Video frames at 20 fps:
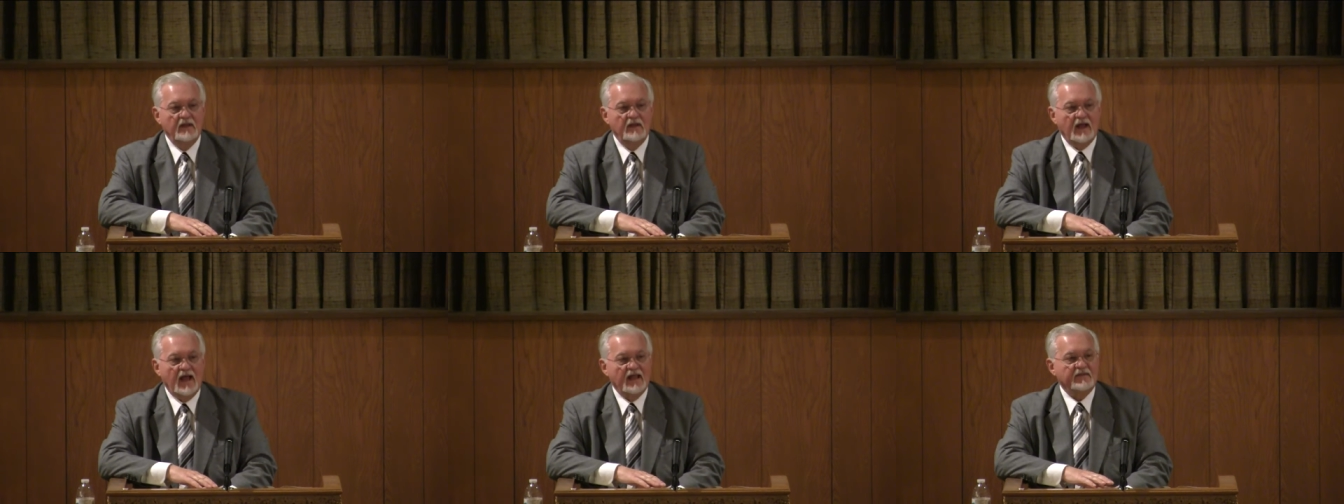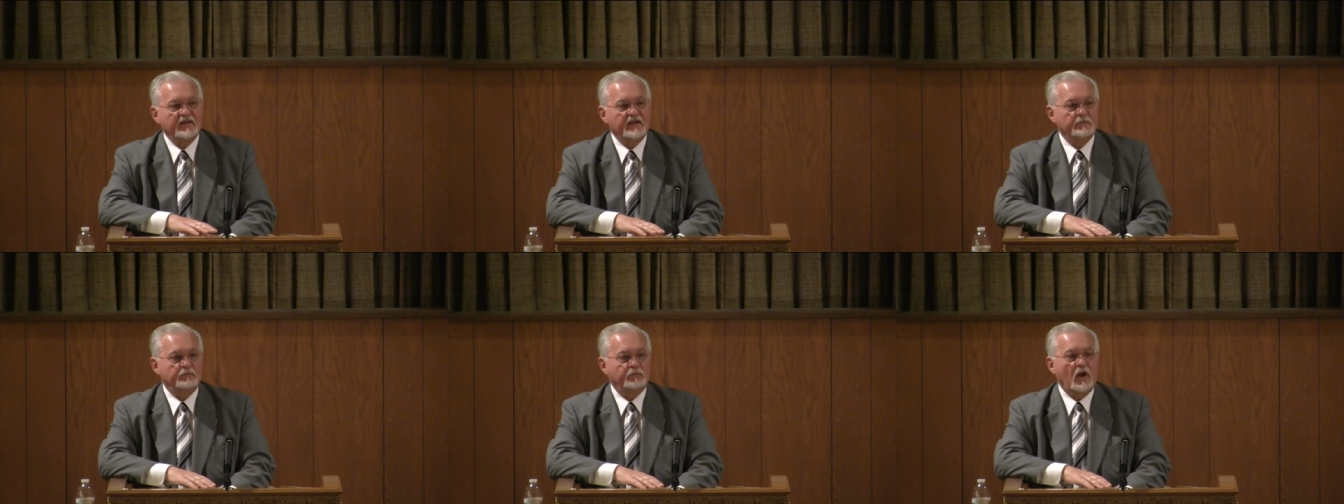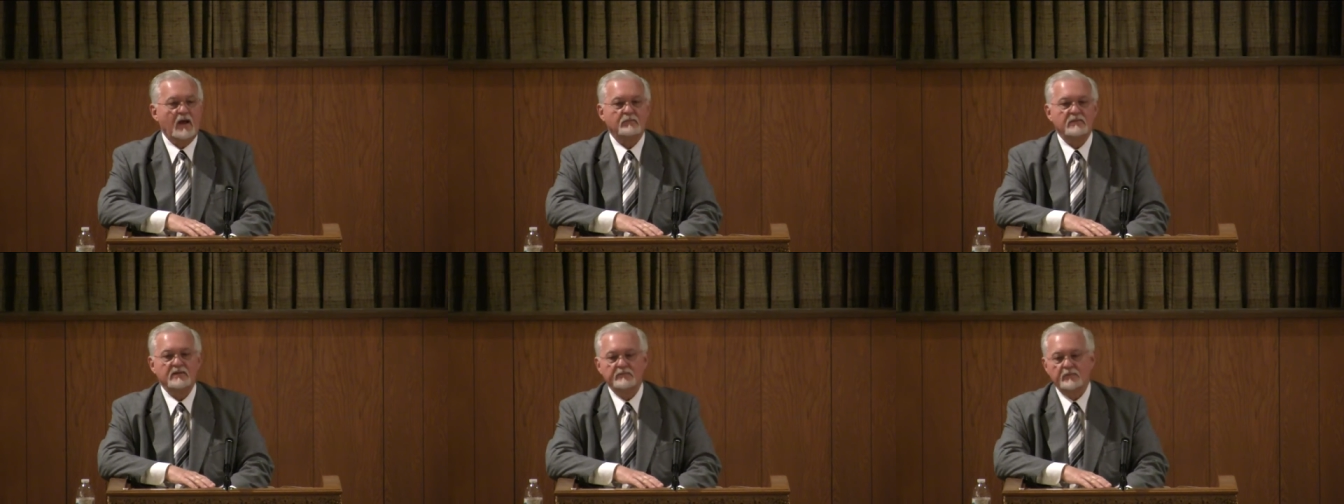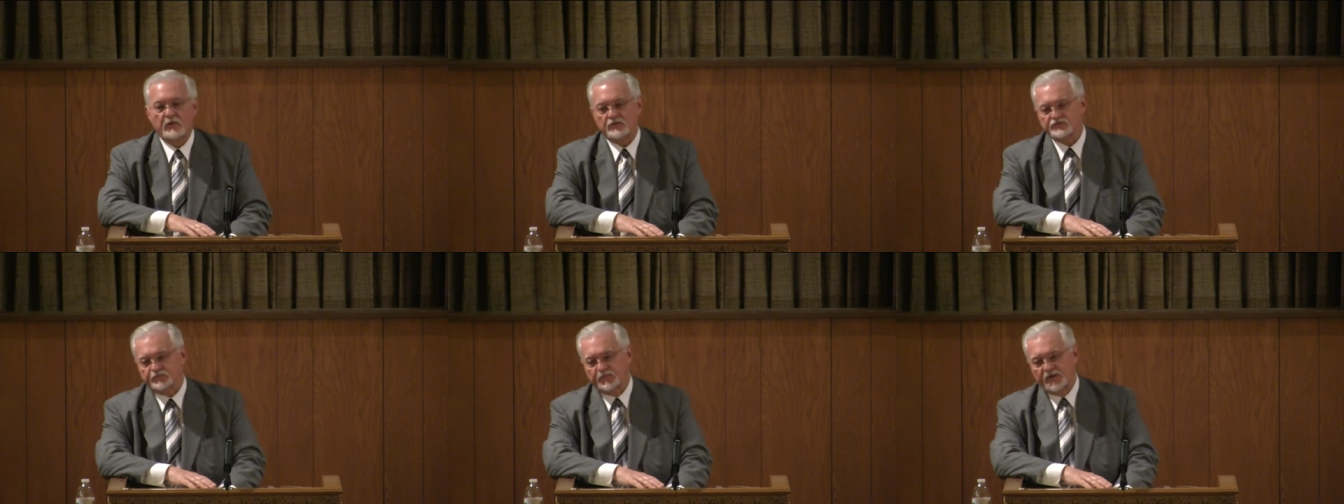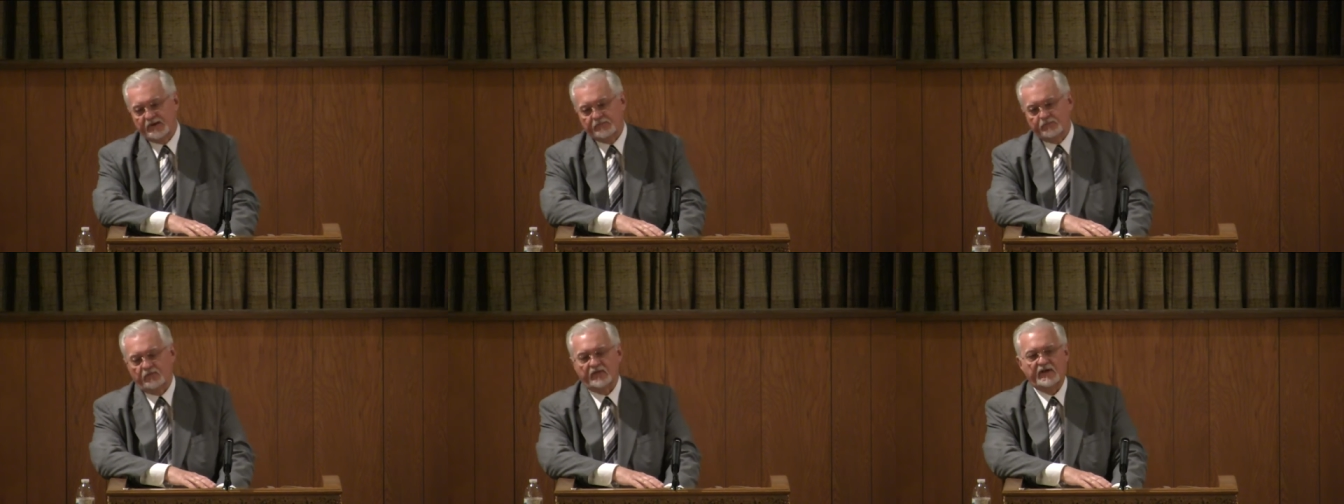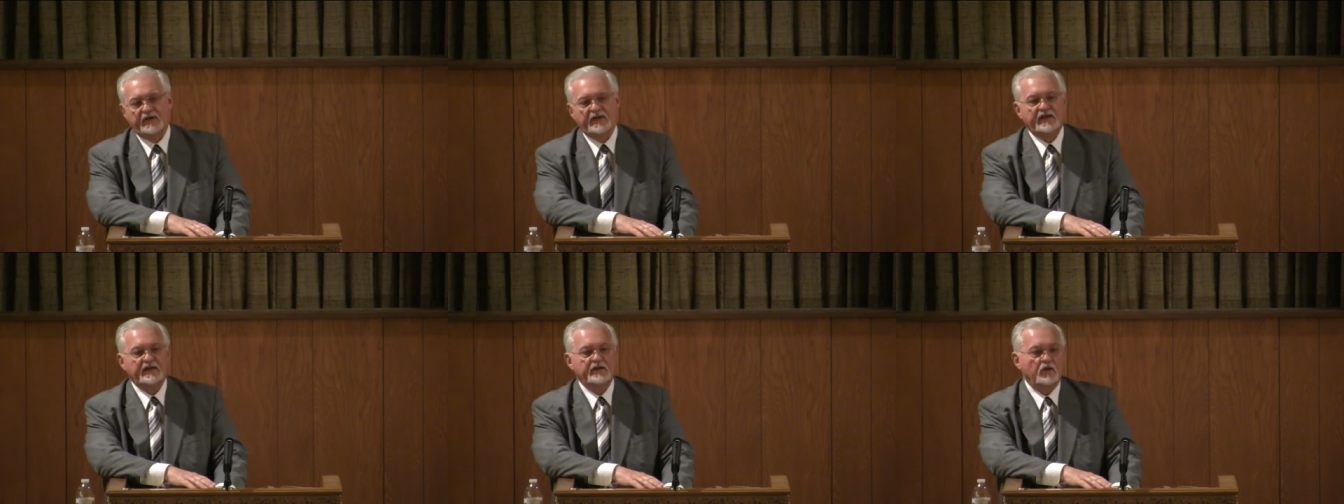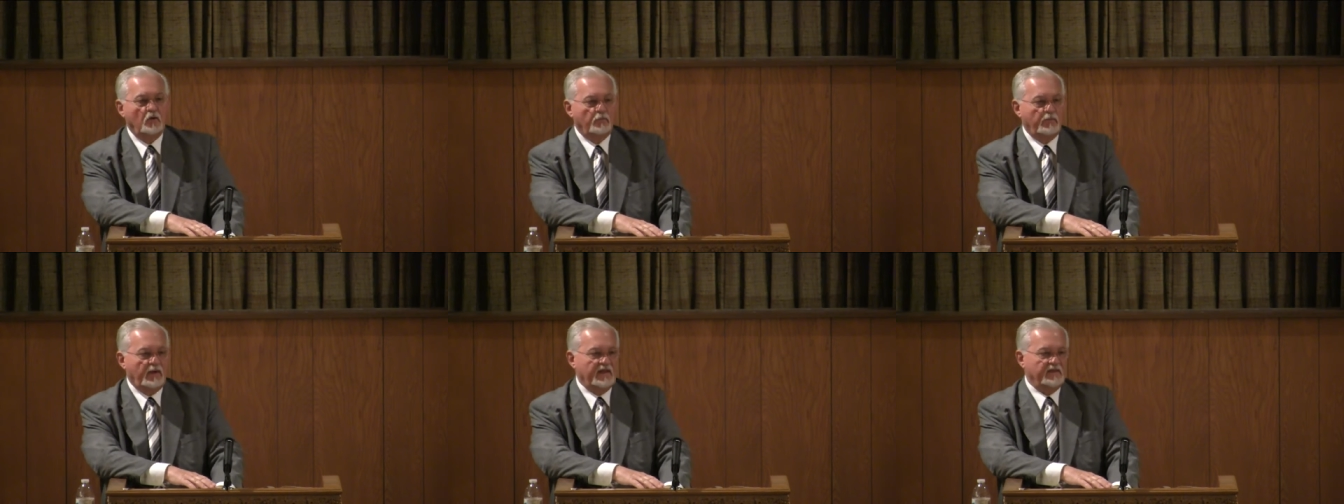I think probably most people that need to
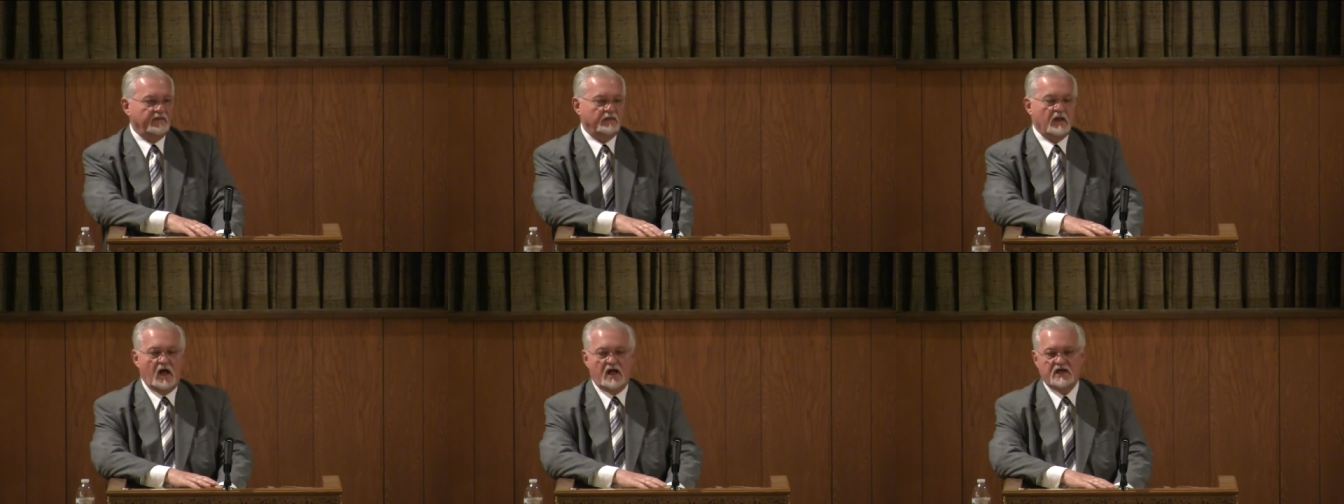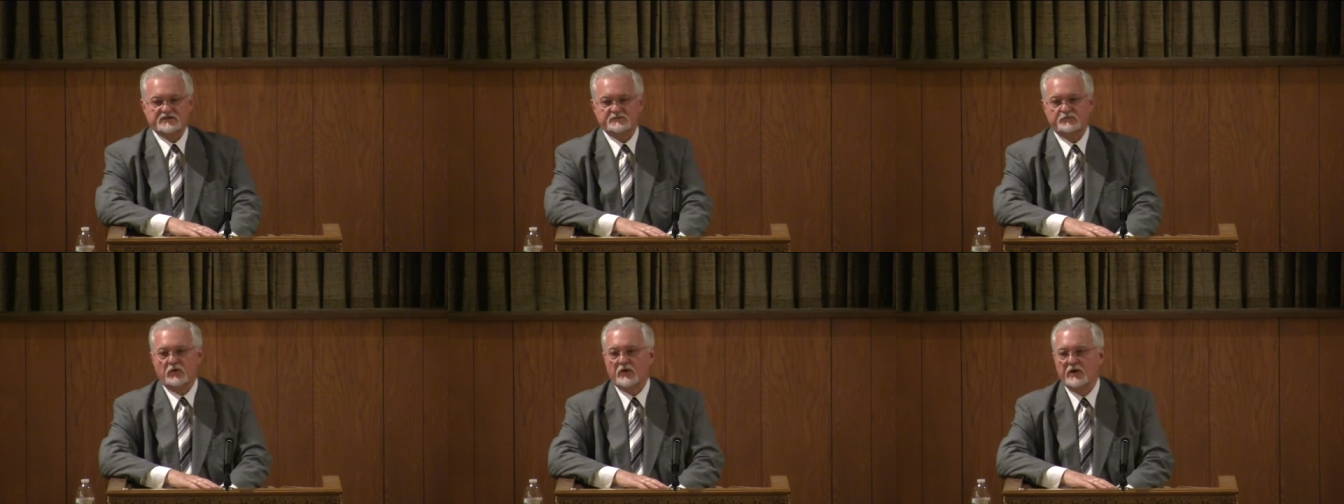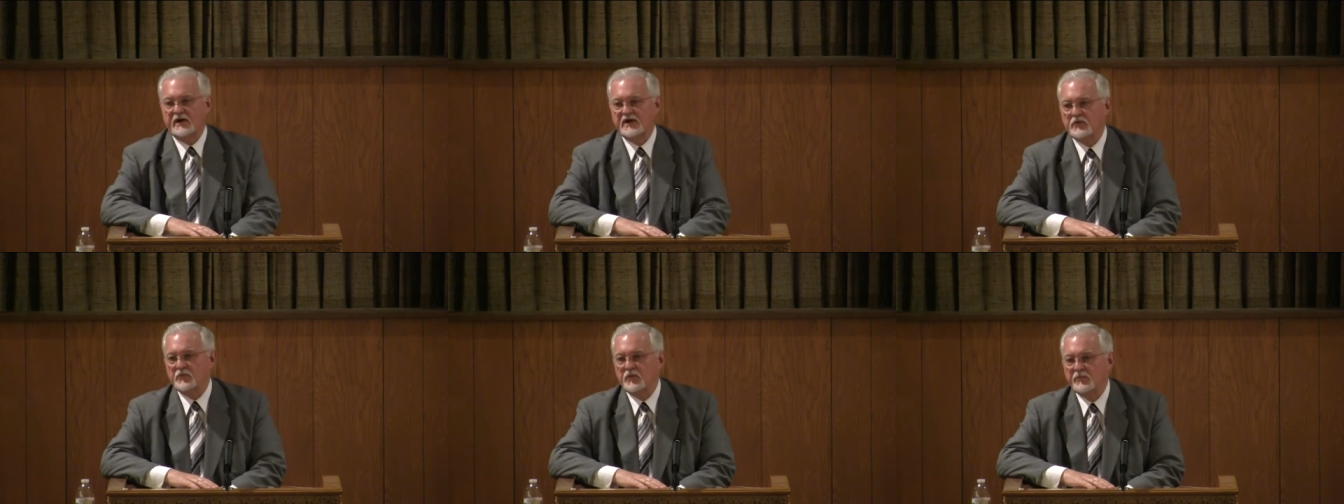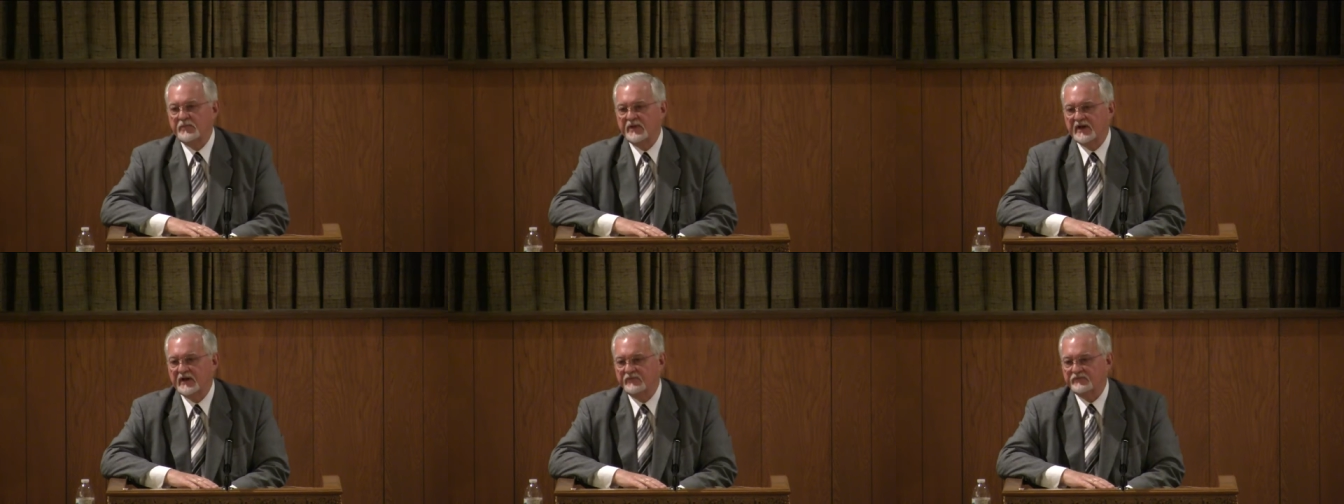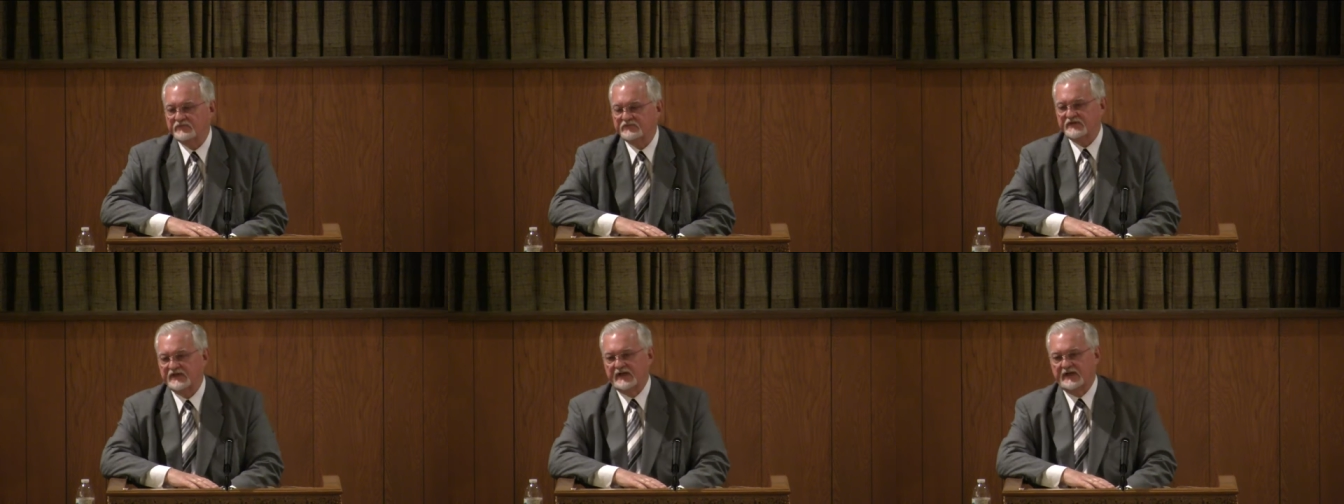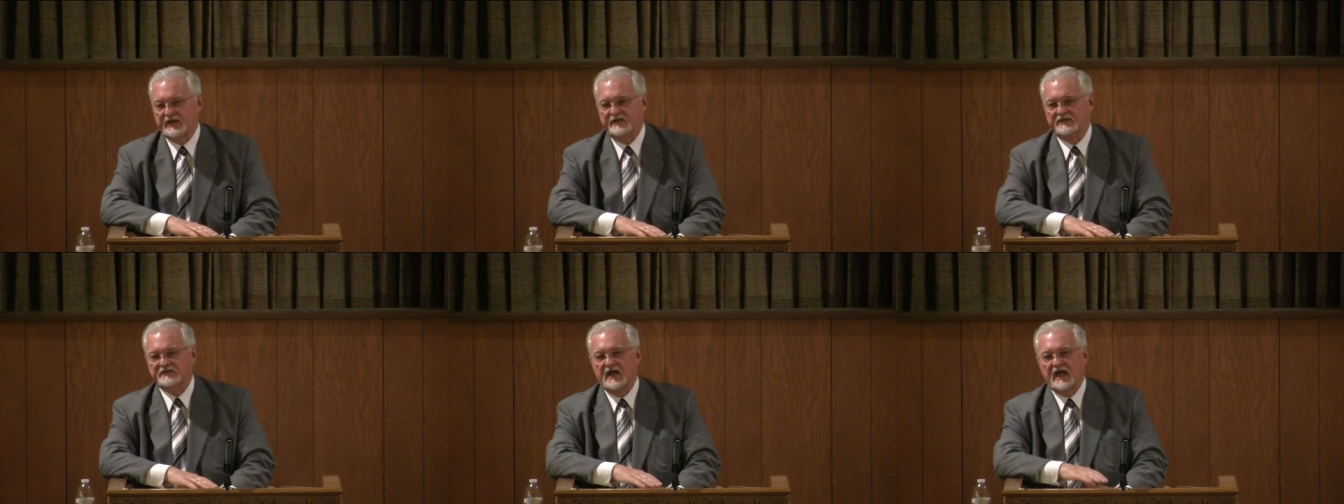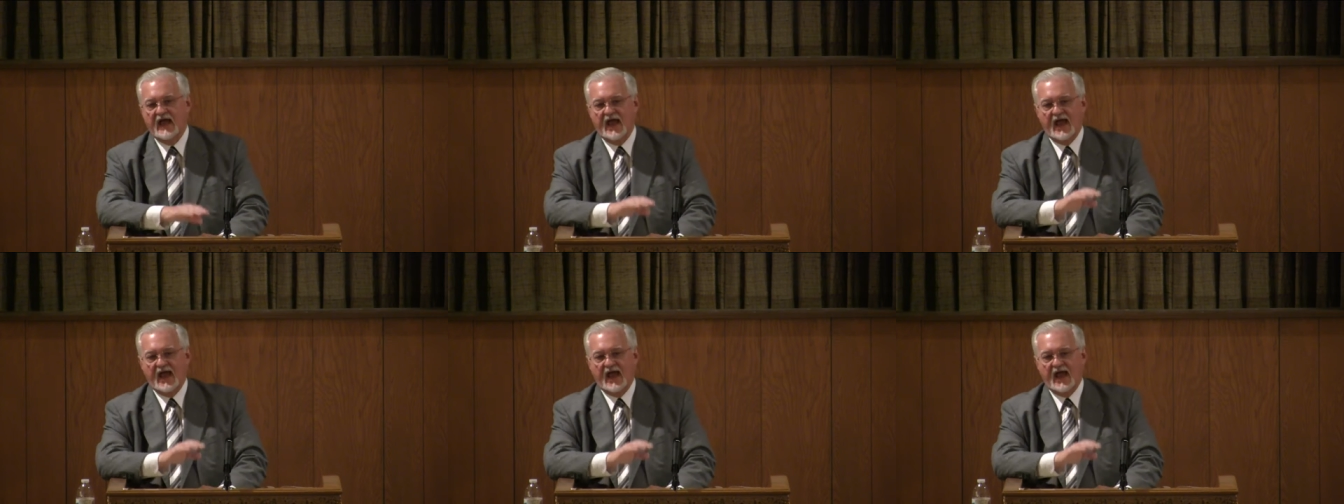obey the gospel and need to repent of sins